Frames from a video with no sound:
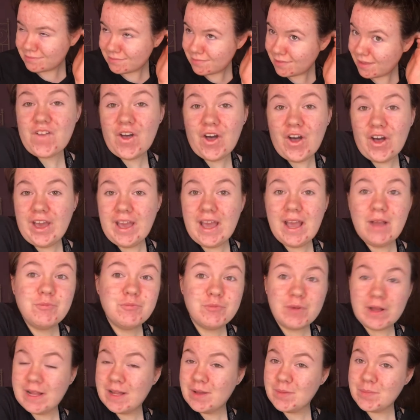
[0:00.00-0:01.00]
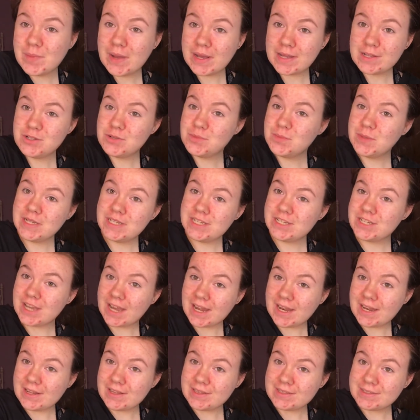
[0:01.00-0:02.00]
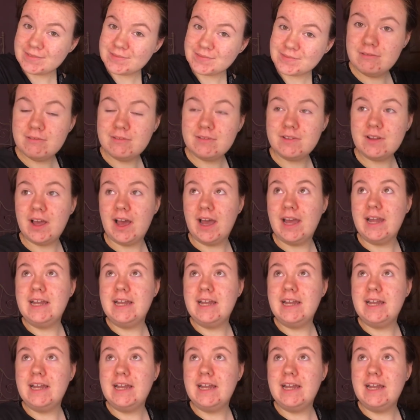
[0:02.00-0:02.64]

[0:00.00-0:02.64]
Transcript: Hi and welcome back to my channel. I